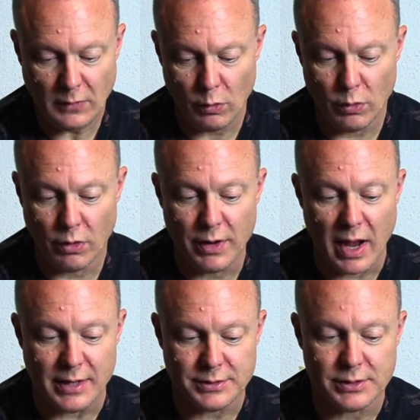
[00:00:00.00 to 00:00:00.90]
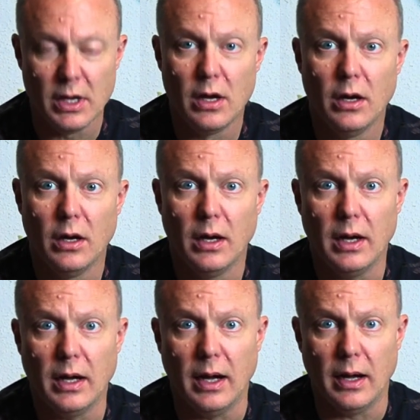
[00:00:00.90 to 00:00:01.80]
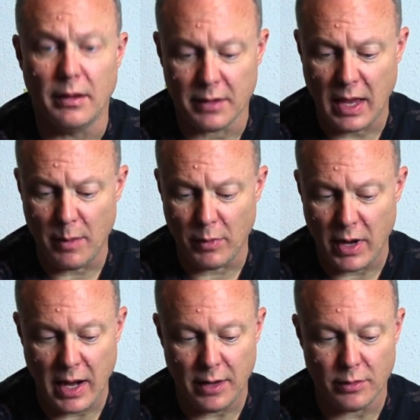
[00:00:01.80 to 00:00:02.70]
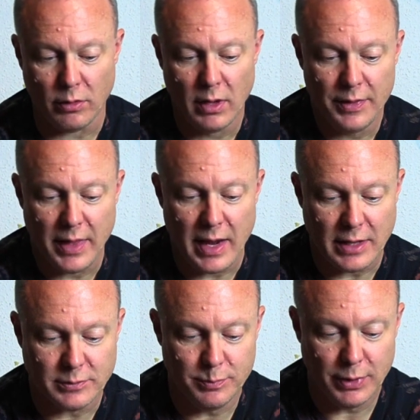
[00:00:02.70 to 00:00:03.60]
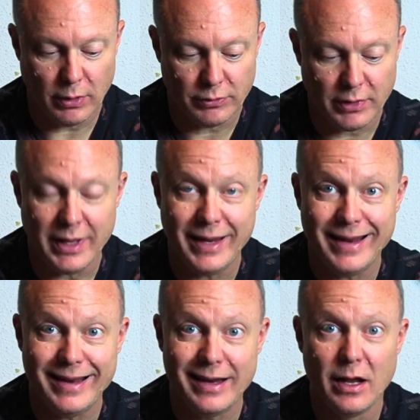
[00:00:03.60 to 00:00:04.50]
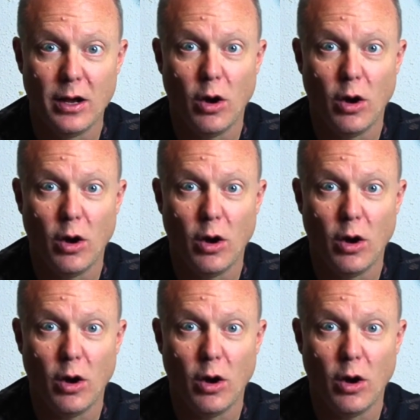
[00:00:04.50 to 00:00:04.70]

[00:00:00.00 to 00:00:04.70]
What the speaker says: real nice camera handle that has built-in